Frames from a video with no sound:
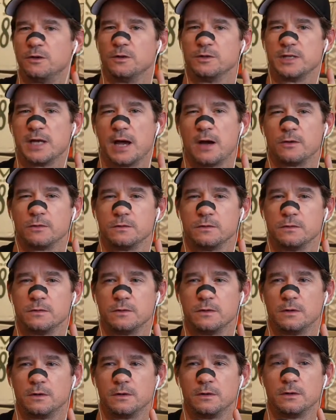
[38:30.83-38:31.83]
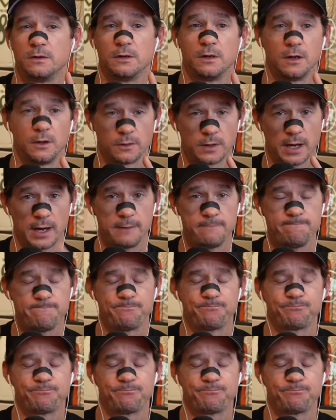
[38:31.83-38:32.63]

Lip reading: goes out, okay?